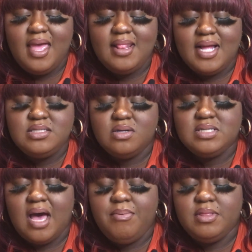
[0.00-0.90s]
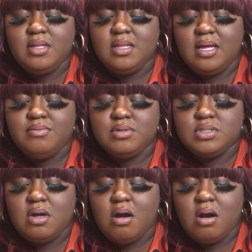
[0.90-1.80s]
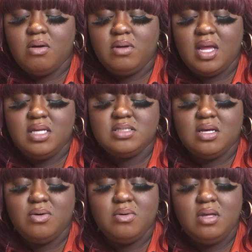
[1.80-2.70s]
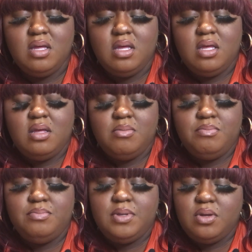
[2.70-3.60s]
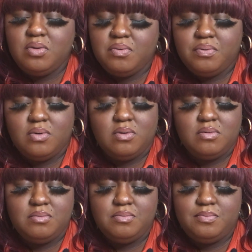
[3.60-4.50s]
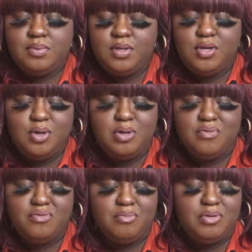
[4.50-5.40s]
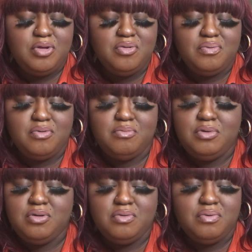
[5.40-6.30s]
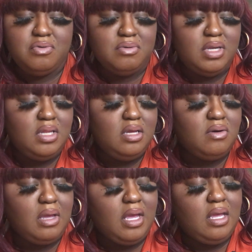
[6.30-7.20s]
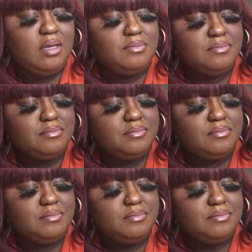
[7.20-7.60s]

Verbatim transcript: and that's on top of the lovers card okay so beautiful Beautiful, beautiful, beautiful reading, okay?